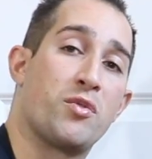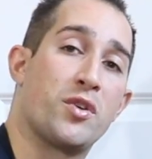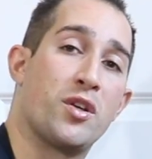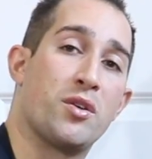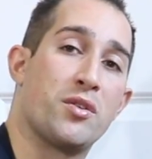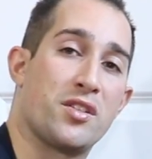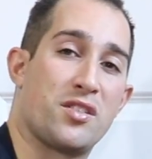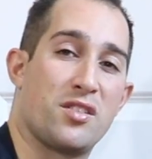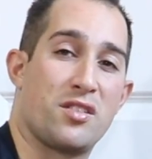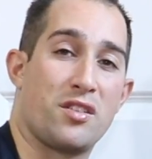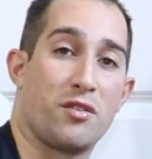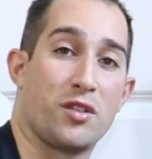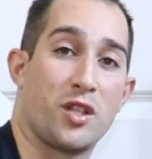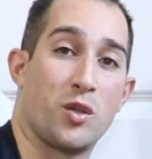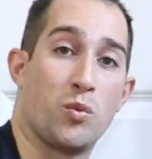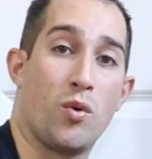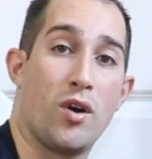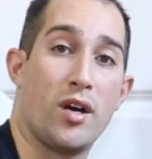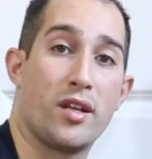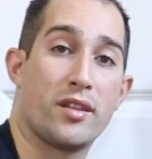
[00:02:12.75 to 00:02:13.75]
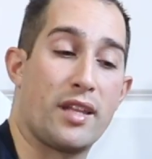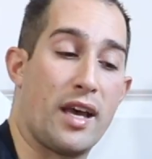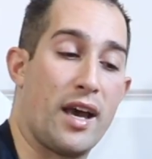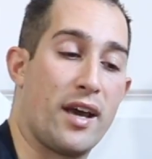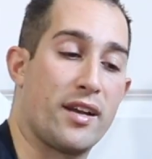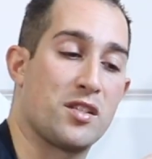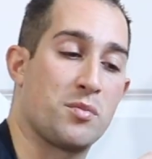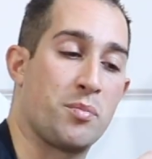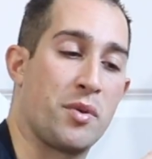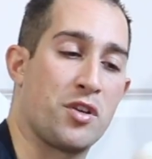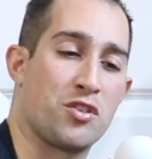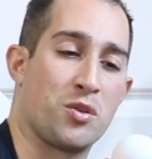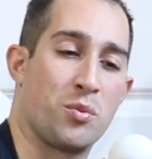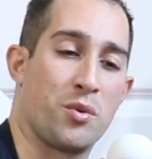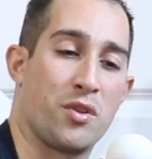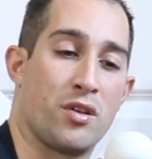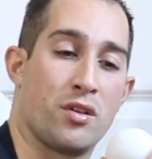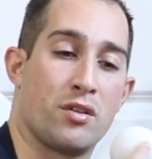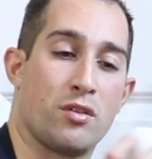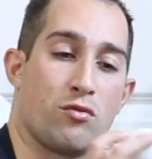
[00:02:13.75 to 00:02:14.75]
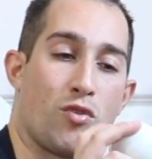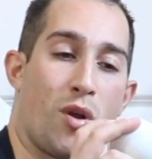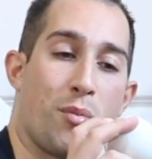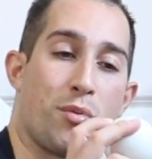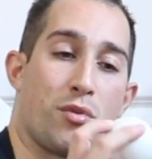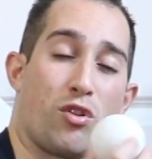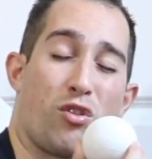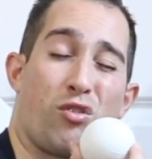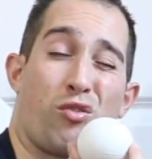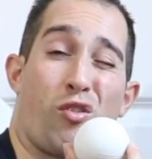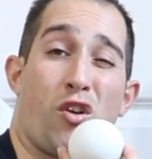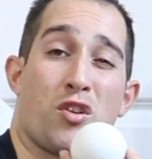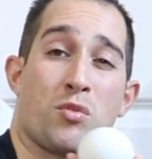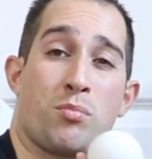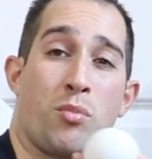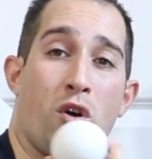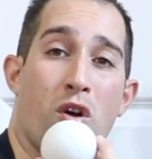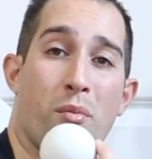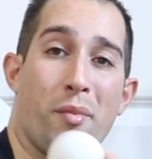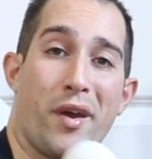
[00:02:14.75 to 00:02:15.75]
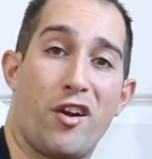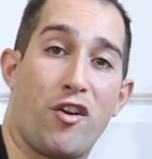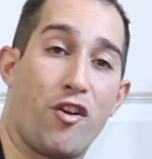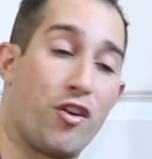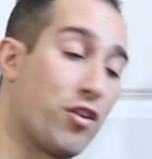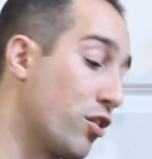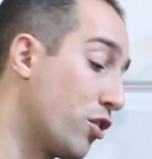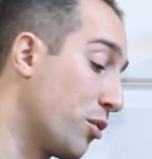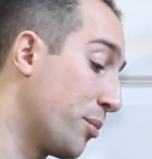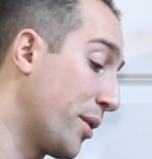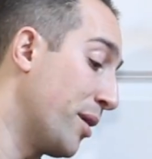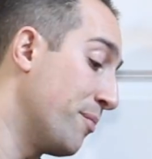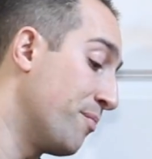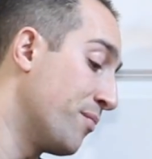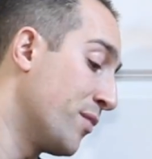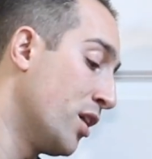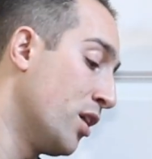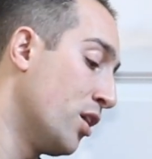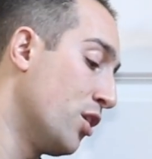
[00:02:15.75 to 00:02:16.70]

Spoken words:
We don't necessarily want that, especially with a rubber lacrosse ball. It might hurt a little bit.